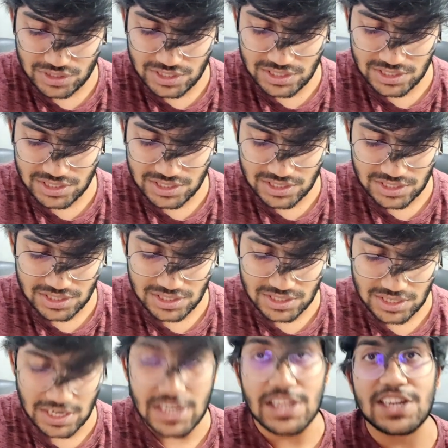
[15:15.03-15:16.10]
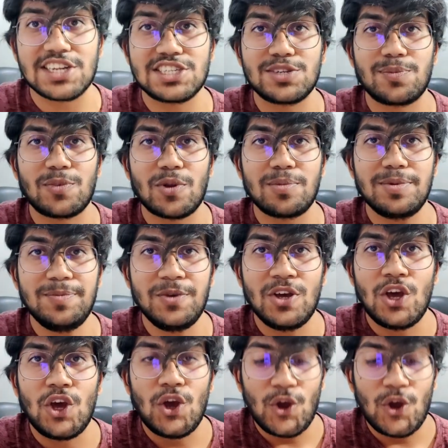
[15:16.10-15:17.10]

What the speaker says: this integration problem.